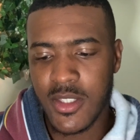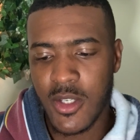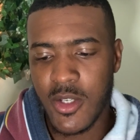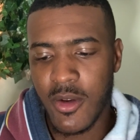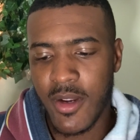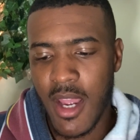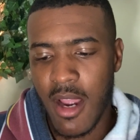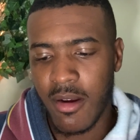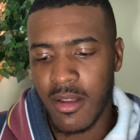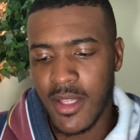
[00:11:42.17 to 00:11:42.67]
So you
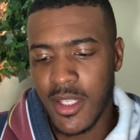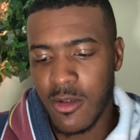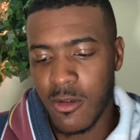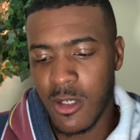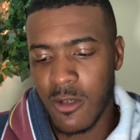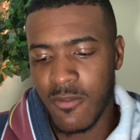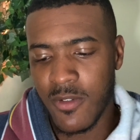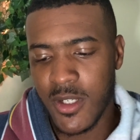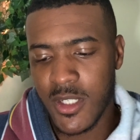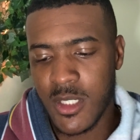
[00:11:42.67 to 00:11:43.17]
calculate your
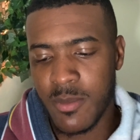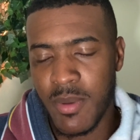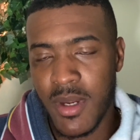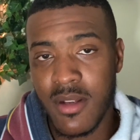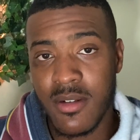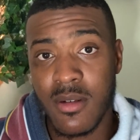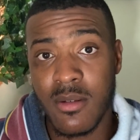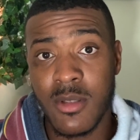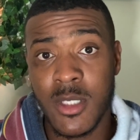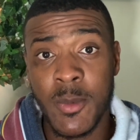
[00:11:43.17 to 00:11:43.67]
different
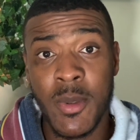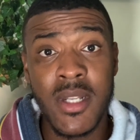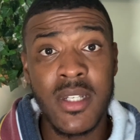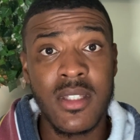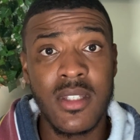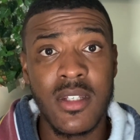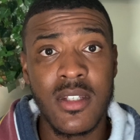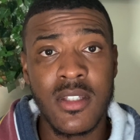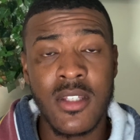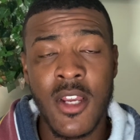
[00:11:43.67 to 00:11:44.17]

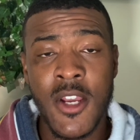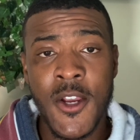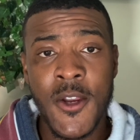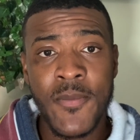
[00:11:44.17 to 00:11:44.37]
expenses,